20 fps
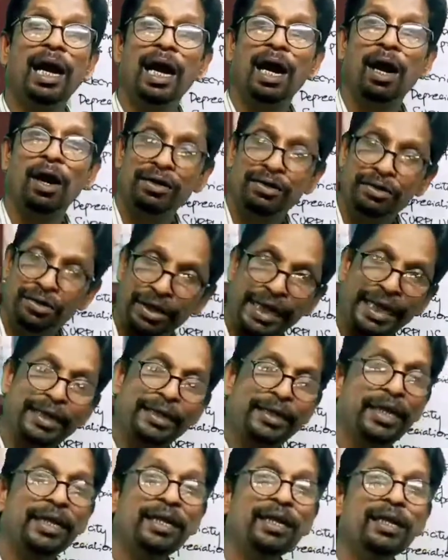or
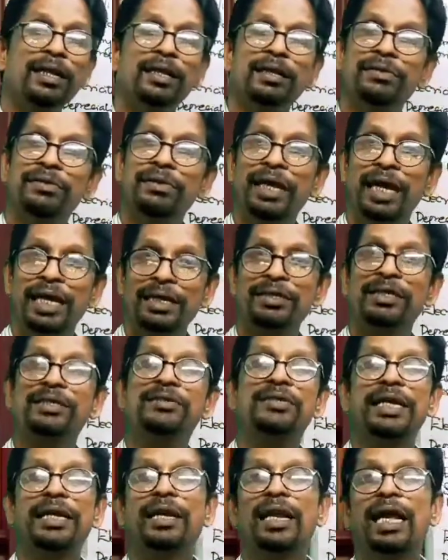taking the
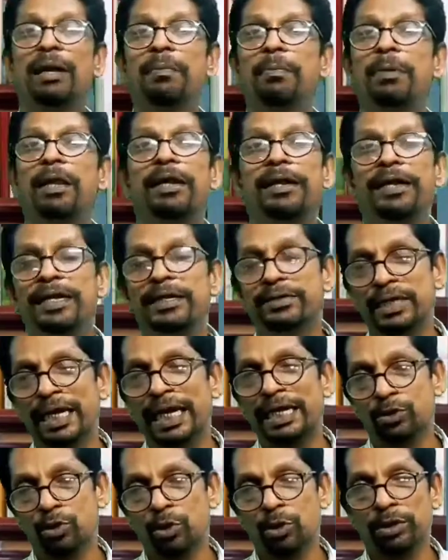assets and liabilities
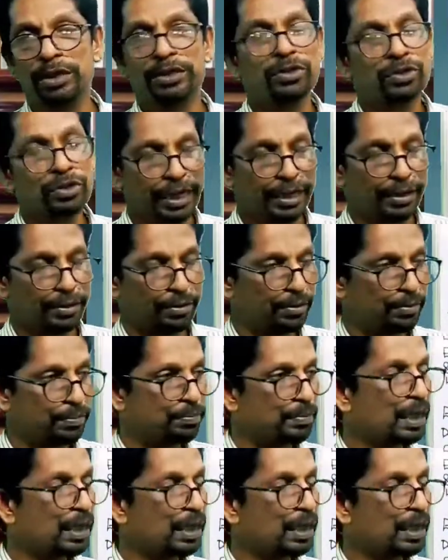as on this date.